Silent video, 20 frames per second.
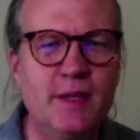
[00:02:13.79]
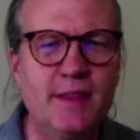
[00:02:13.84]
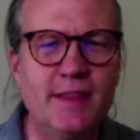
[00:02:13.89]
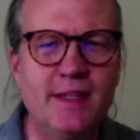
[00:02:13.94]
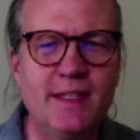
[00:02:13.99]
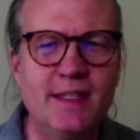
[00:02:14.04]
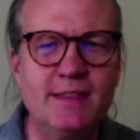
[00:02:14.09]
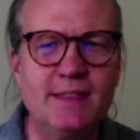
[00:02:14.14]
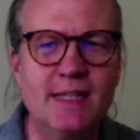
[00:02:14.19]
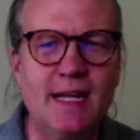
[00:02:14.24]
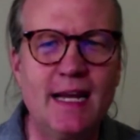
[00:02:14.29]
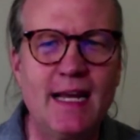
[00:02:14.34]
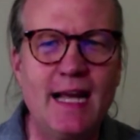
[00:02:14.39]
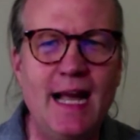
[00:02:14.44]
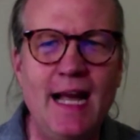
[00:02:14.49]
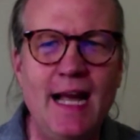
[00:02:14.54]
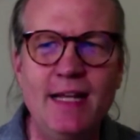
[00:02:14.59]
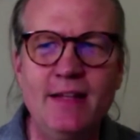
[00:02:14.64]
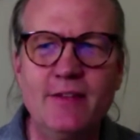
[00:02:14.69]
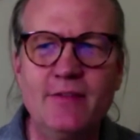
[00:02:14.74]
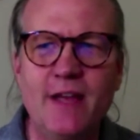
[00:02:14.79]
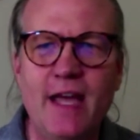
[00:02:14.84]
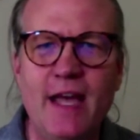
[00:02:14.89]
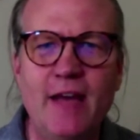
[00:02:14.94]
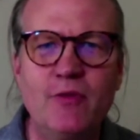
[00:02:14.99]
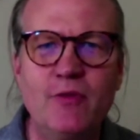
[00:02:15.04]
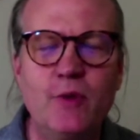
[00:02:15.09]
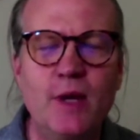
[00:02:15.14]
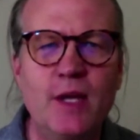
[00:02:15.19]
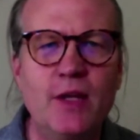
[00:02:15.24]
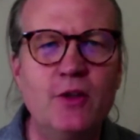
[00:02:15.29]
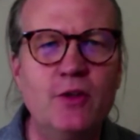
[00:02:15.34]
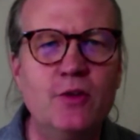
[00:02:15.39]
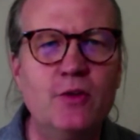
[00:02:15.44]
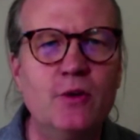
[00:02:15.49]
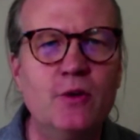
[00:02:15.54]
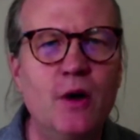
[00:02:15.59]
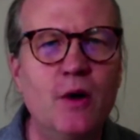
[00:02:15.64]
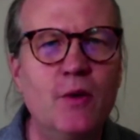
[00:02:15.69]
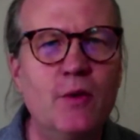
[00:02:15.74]
things that I kind of halfway knew
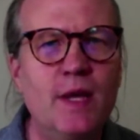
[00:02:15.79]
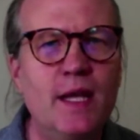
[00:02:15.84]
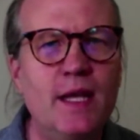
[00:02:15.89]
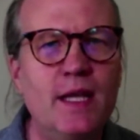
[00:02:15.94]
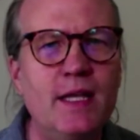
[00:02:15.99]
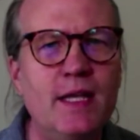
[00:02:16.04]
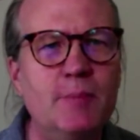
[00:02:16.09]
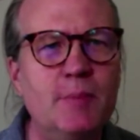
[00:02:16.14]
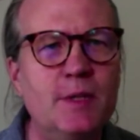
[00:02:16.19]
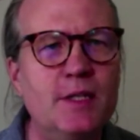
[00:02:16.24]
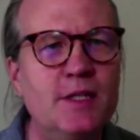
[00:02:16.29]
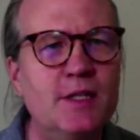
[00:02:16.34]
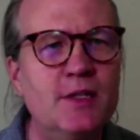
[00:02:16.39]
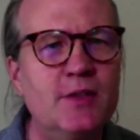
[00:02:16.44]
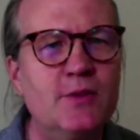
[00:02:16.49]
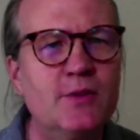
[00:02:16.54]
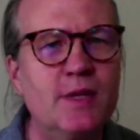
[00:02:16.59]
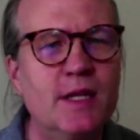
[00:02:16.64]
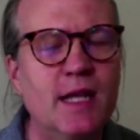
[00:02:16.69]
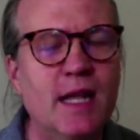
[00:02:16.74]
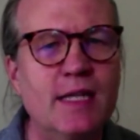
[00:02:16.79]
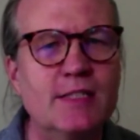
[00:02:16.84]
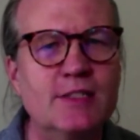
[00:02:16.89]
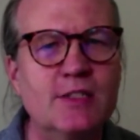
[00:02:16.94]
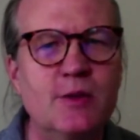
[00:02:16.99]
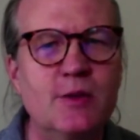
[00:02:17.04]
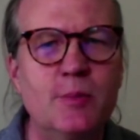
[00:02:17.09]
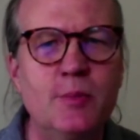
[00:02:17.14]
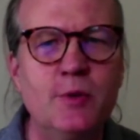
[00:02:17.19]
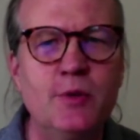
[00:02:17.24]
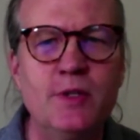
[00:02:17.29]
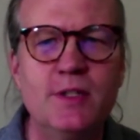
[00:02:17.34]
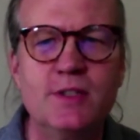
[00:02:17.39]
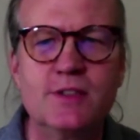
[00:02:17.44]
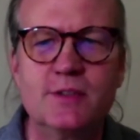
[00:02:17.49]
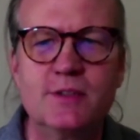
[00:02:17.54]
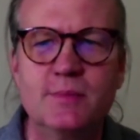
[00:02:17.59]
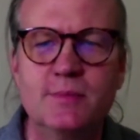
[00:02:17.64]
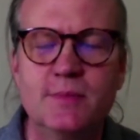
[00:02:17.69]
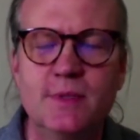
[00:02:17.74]
already, but didn't realize they were
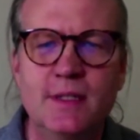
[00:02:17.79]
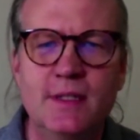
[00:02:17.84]
Buddhism.